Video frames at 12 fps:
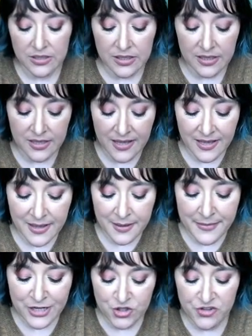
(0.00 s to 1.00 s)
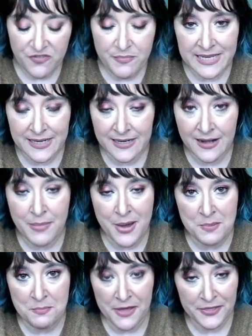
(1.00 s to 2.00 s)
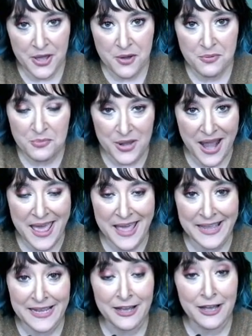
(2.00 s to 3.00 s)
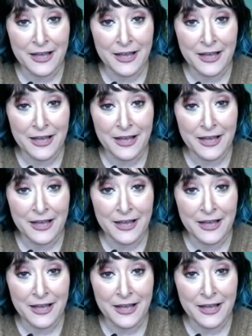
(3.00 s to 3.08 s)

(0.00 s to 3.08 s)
Um, I should have made it about a month ago when I